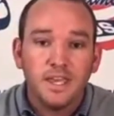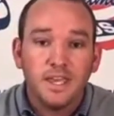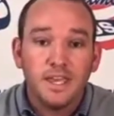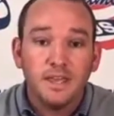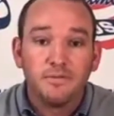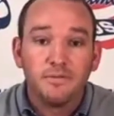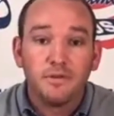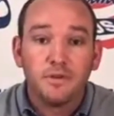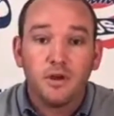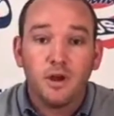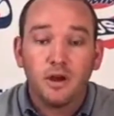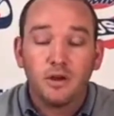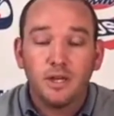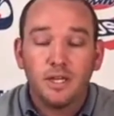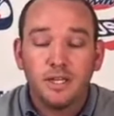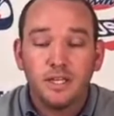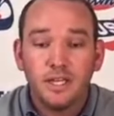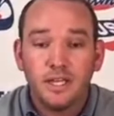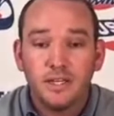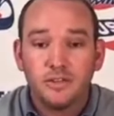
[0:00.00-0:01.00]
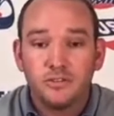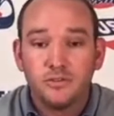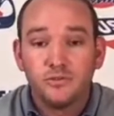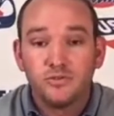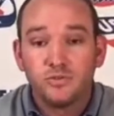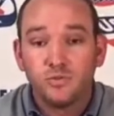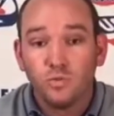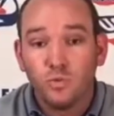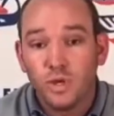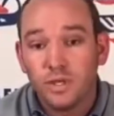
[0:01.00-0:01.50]
If there are any
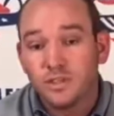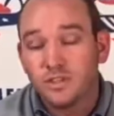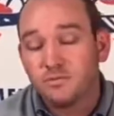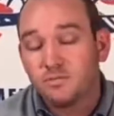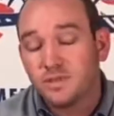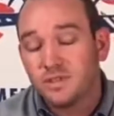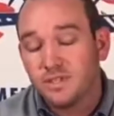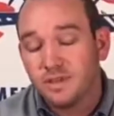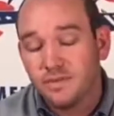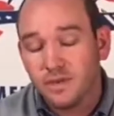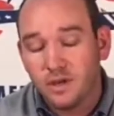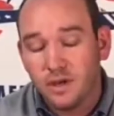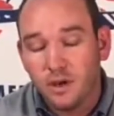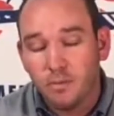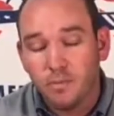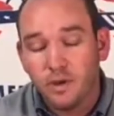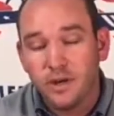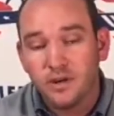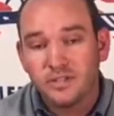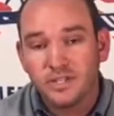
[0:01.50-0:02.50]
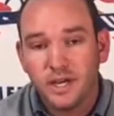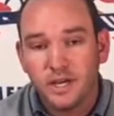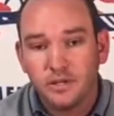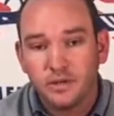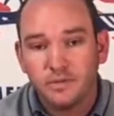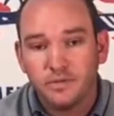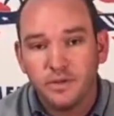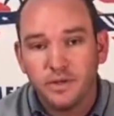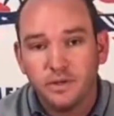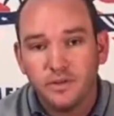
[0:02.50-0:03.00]
issues with the specific umpires on
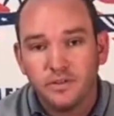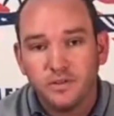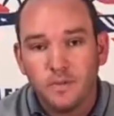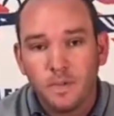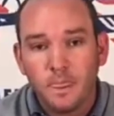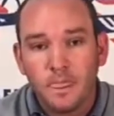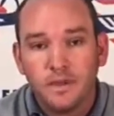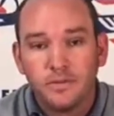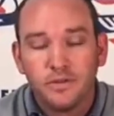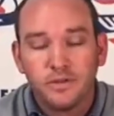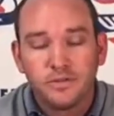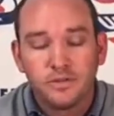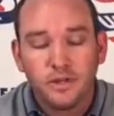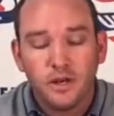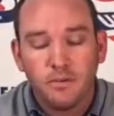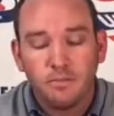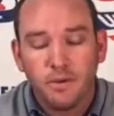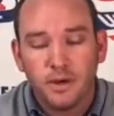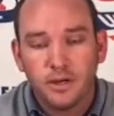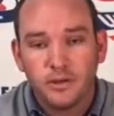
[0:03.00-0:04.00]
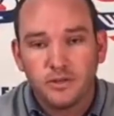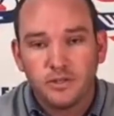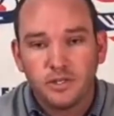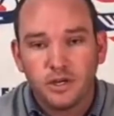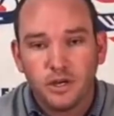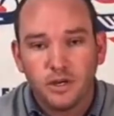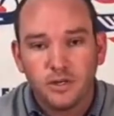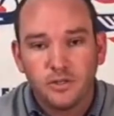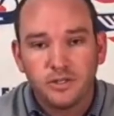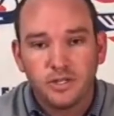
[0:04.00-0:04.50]
your field, there's an umpire in
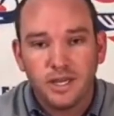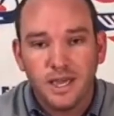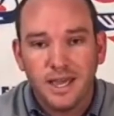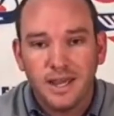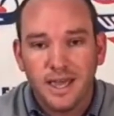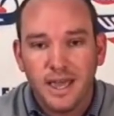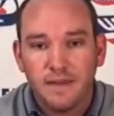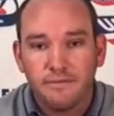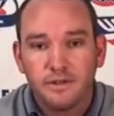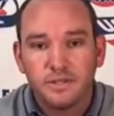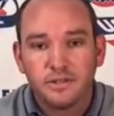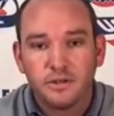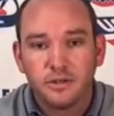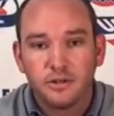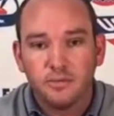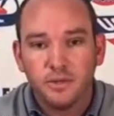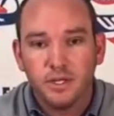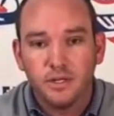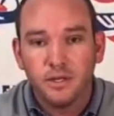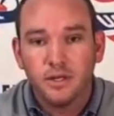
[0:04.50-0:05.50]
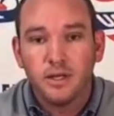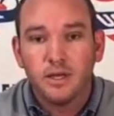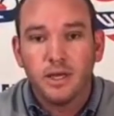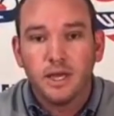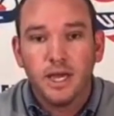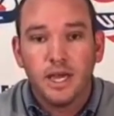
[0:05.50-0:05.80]
charge at every tournament,